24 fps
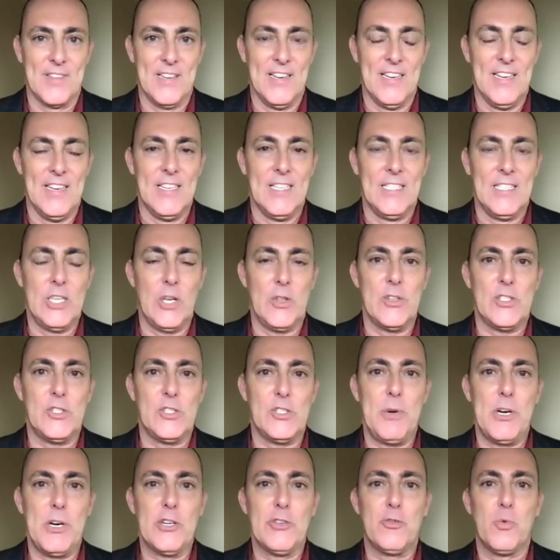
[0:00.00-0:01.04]
So the
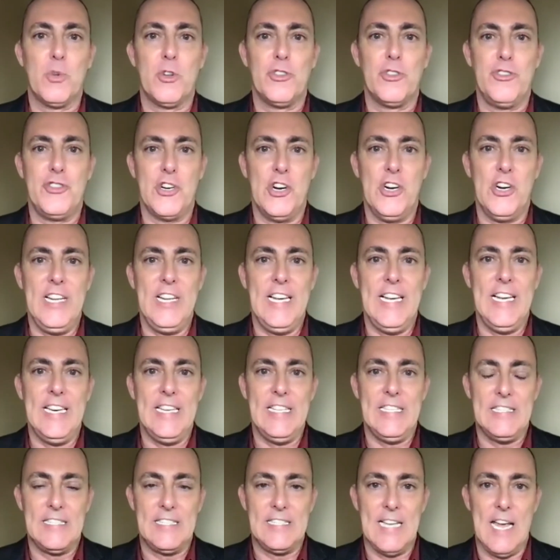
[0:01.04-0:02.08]
spiritual journey in
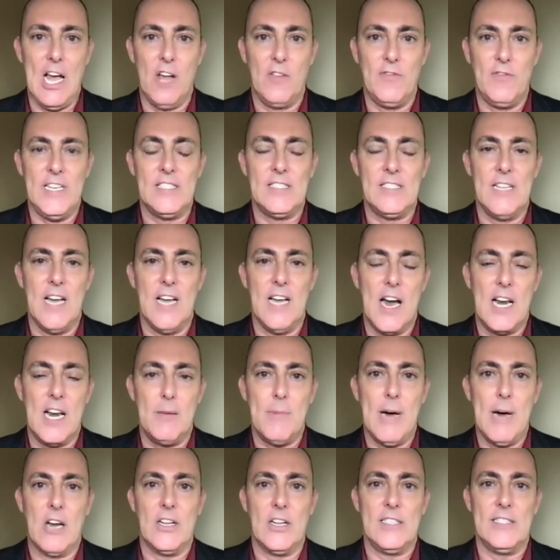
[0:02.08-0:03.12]
itself is not
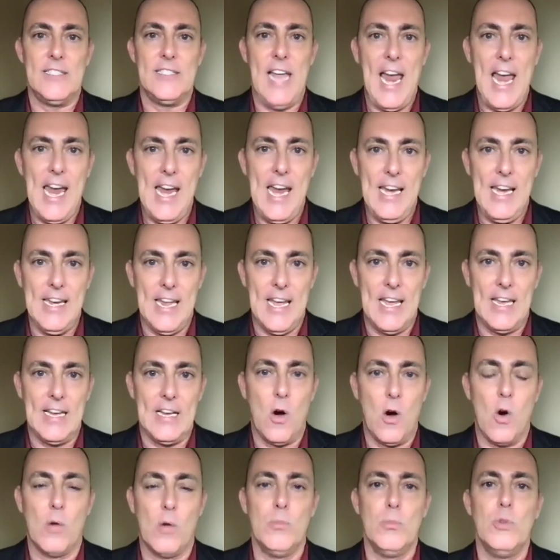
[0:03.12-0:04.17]
about attaining
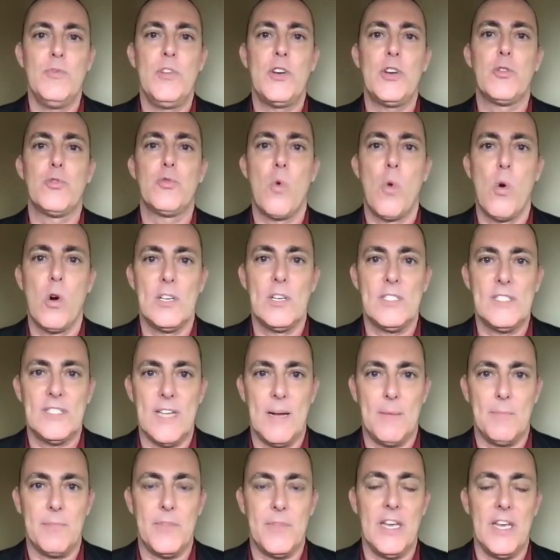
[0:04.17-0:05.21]
or moving towards
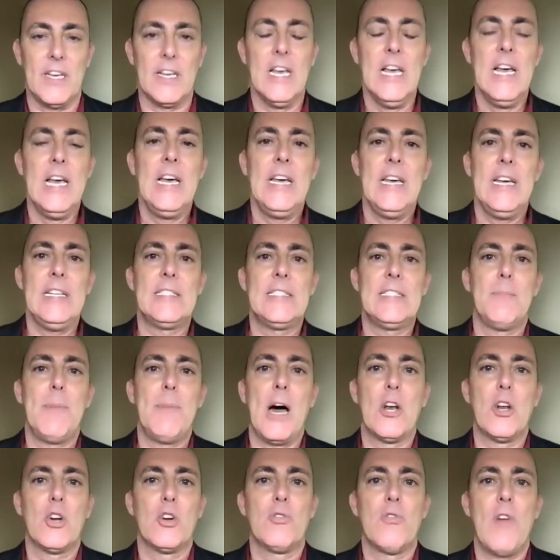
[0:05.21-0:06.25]
something. It's
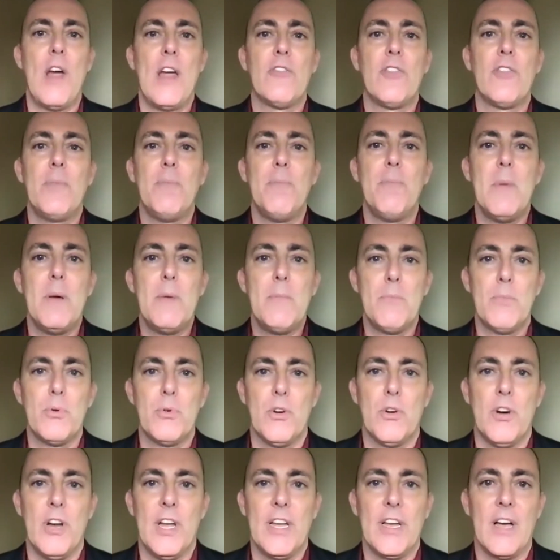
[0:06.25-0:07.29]
about a great
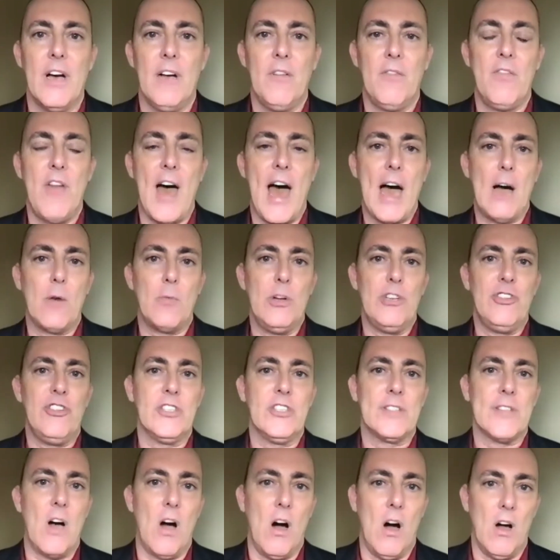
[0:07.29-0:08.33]
remembering of that which
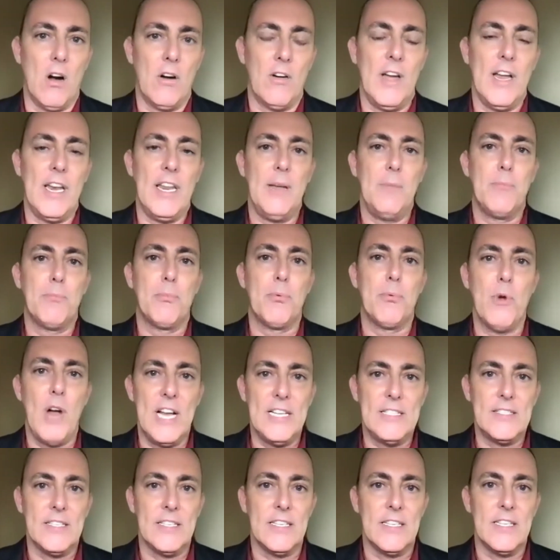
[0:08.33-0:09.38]
is already
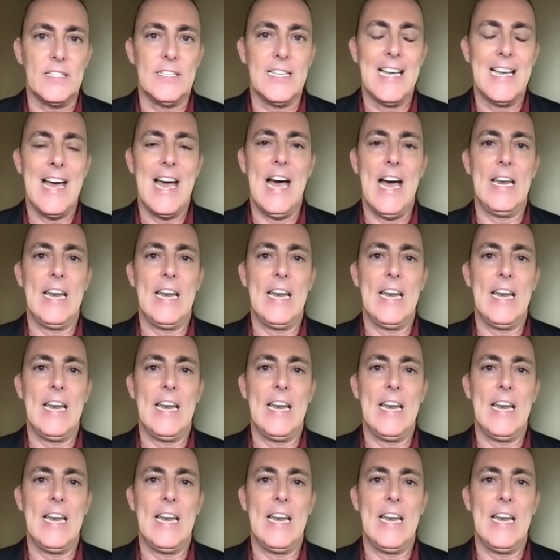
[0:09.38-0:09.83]
present at